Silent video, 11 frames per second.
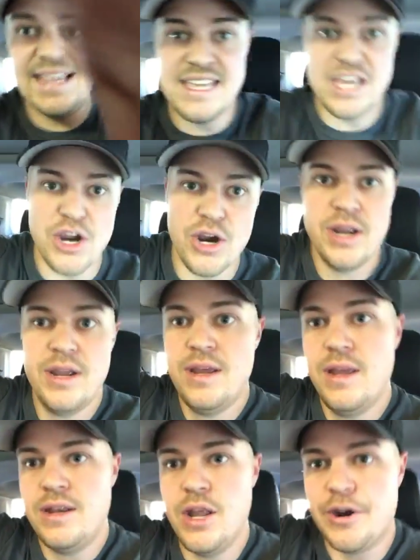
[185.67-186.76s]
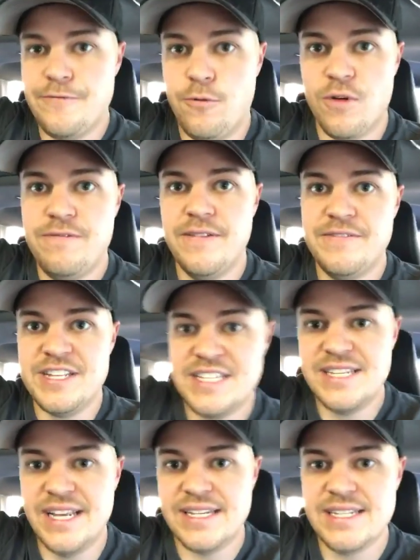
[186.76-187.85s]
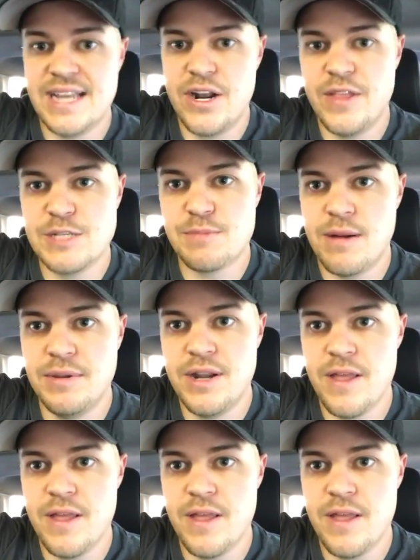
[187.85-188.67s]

gear, not a 456. I know that's probably not the